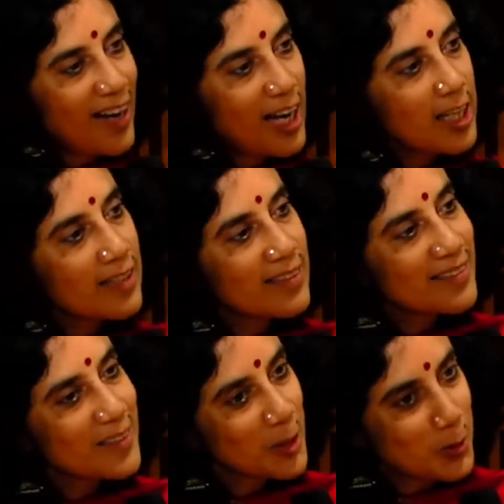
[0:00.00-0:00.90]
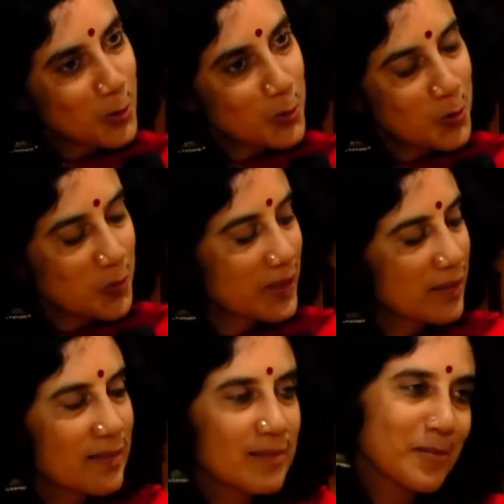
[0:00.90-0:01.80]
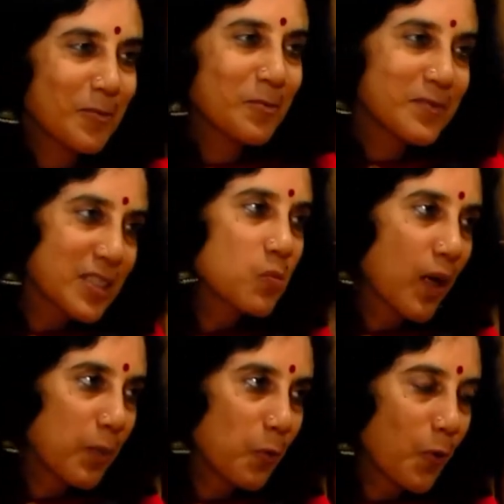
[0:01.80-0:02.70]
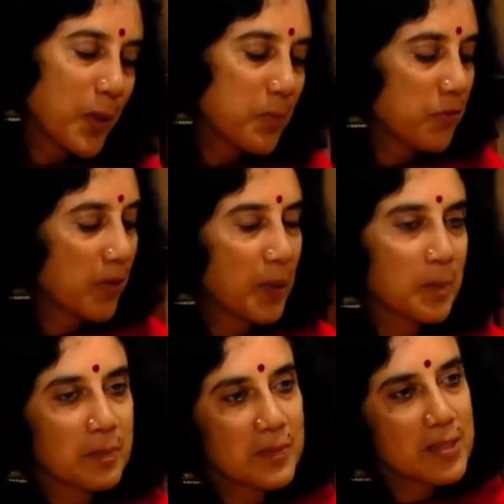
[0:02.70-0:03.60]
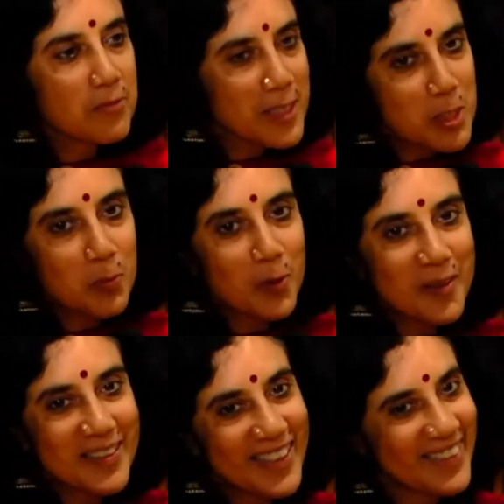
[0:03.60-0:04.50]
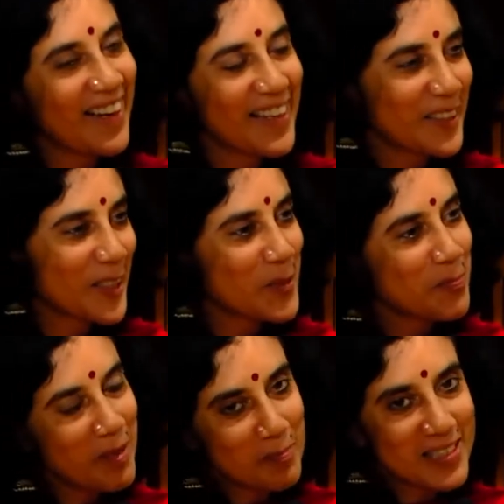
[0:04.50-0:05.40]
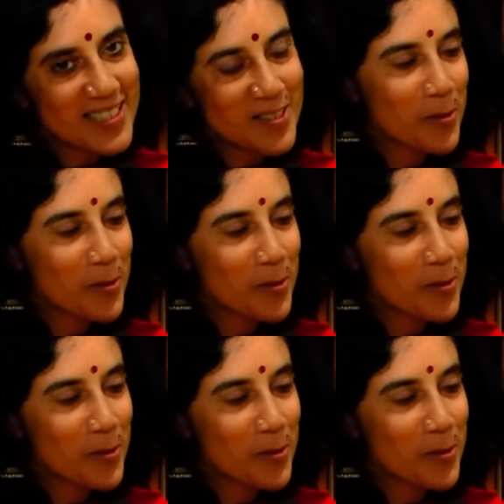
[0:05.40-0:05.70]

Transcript: I'll conclude with a, uh, just one poem from his first book that Gayatri published.